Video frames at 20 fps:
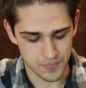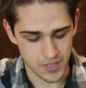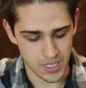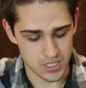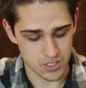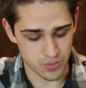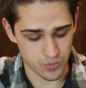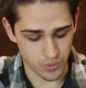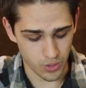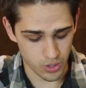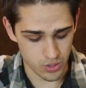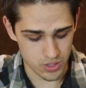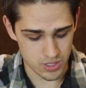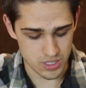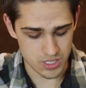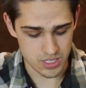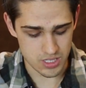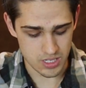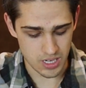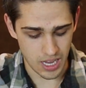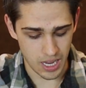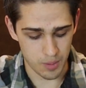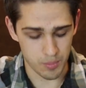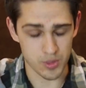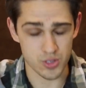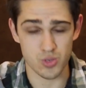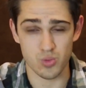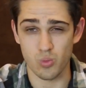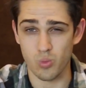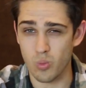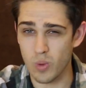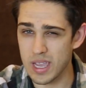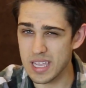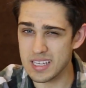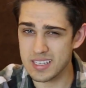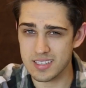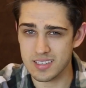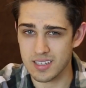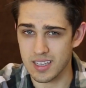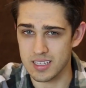As far as how much
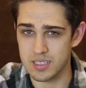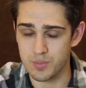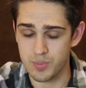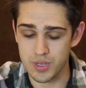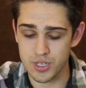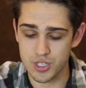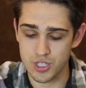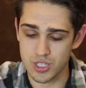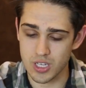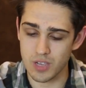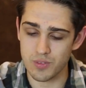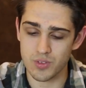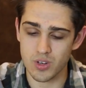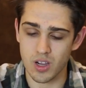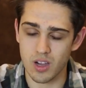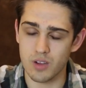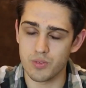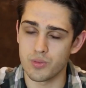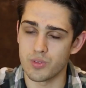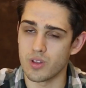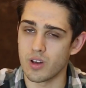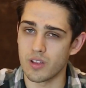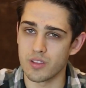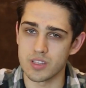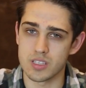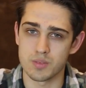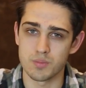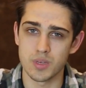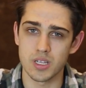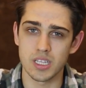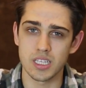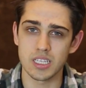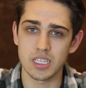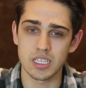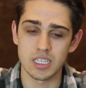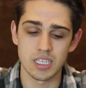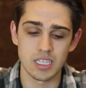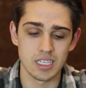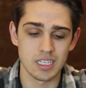weight has been shaved off with all this milling,